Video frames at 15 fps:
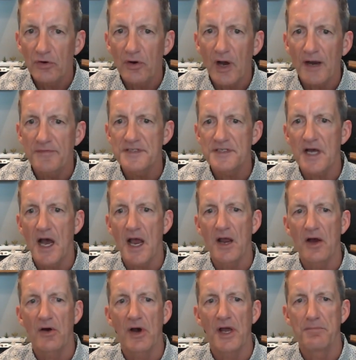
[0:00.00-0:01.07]

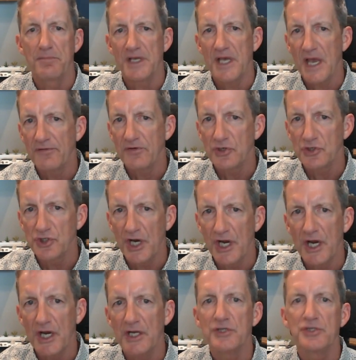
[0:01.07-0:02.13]
lifestyle and behavior
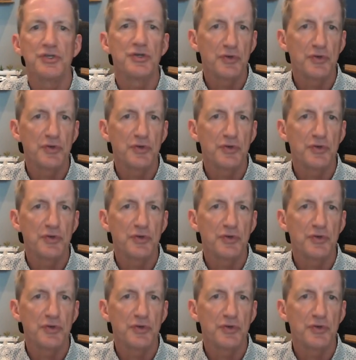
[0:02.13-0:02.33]
change.